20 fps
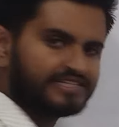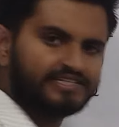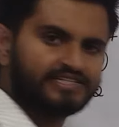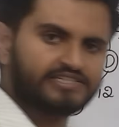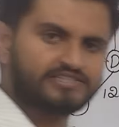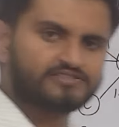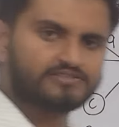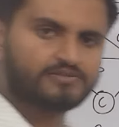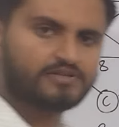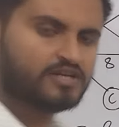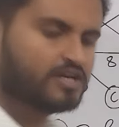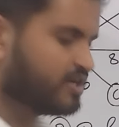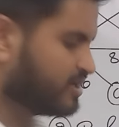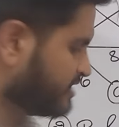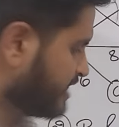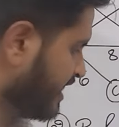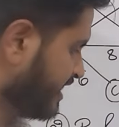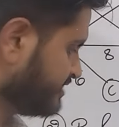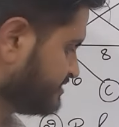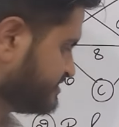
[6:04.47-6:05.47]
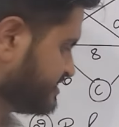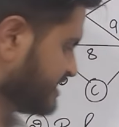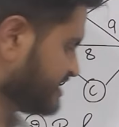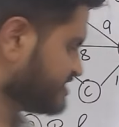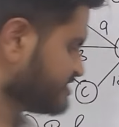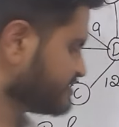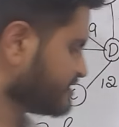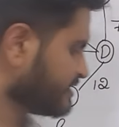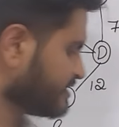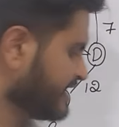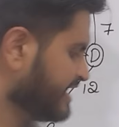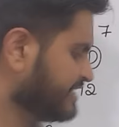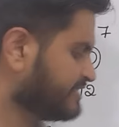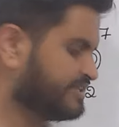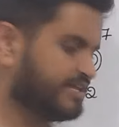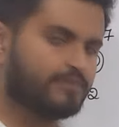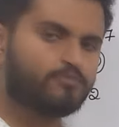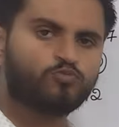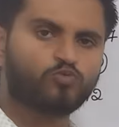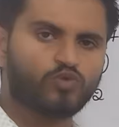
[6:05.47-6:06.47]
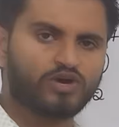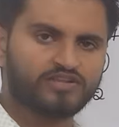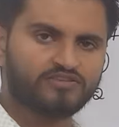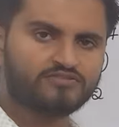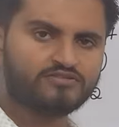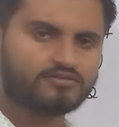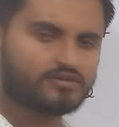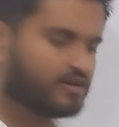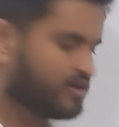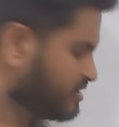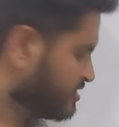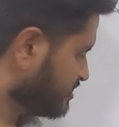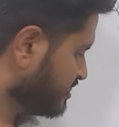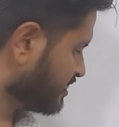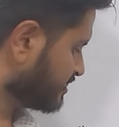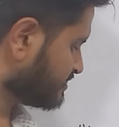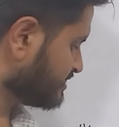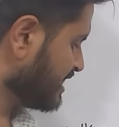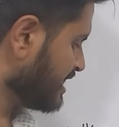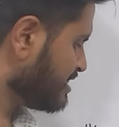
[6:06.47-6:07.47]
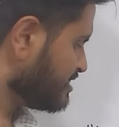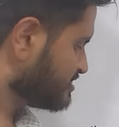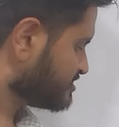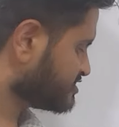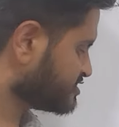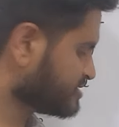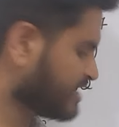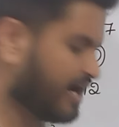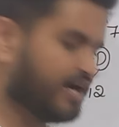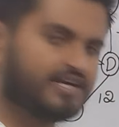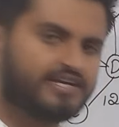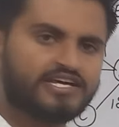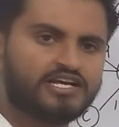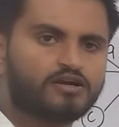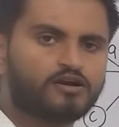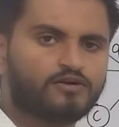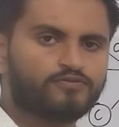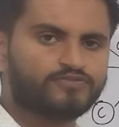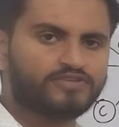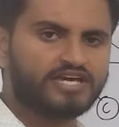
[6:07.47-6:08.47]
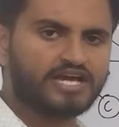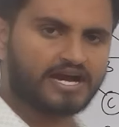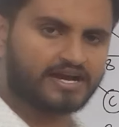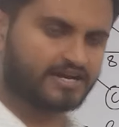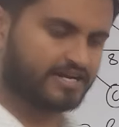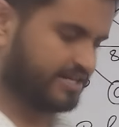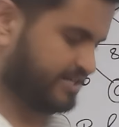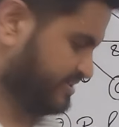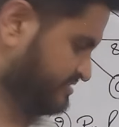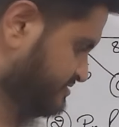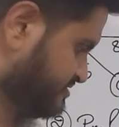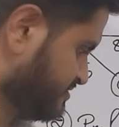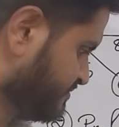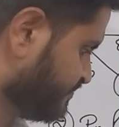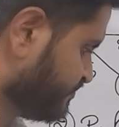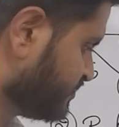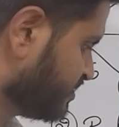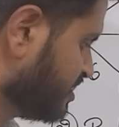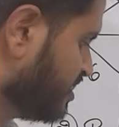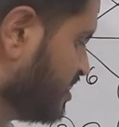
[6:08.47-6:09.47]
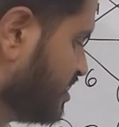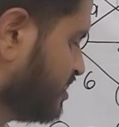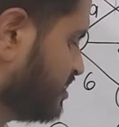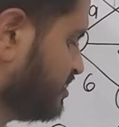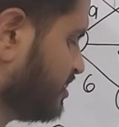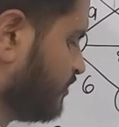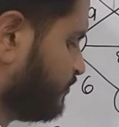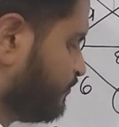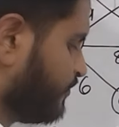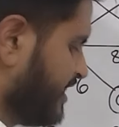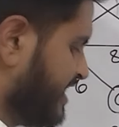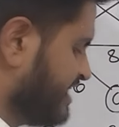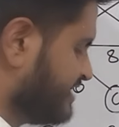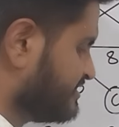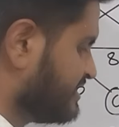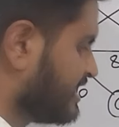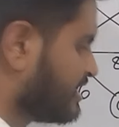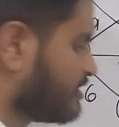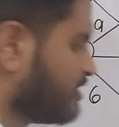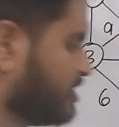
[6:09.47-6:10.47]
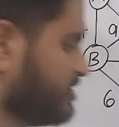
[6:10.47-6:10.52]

cities. And just write them once at the starting of the occurrence. Now find the